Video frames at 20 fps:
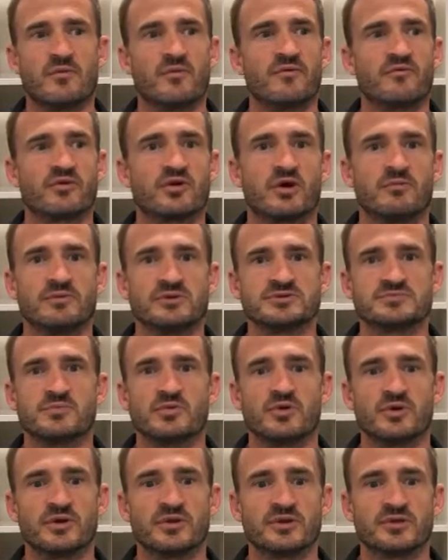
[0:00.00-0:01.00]
we've accomplished
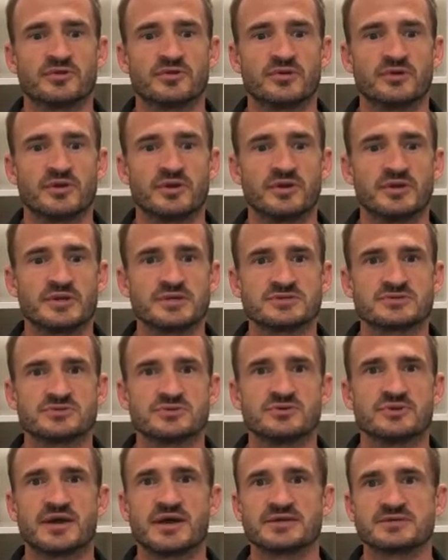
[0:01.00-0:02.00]
more in these
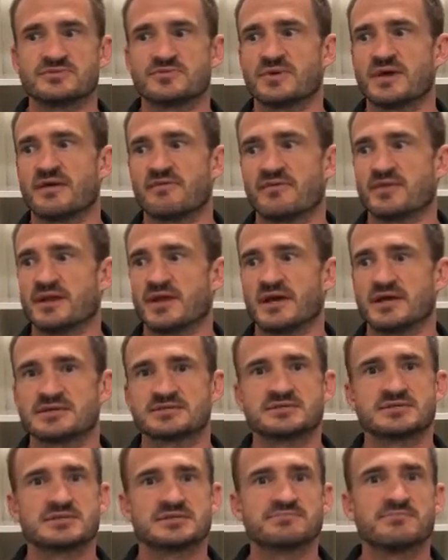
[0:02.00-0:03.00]
two days than we have in the
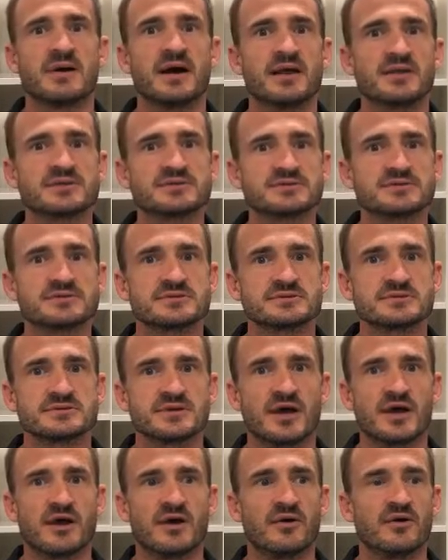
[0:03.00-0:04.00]
last 6 months.
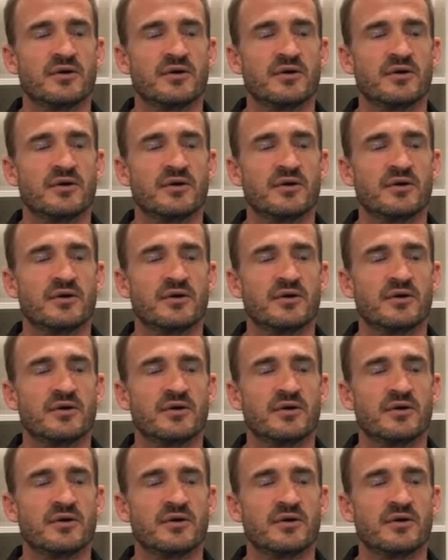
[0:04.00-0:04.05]
So,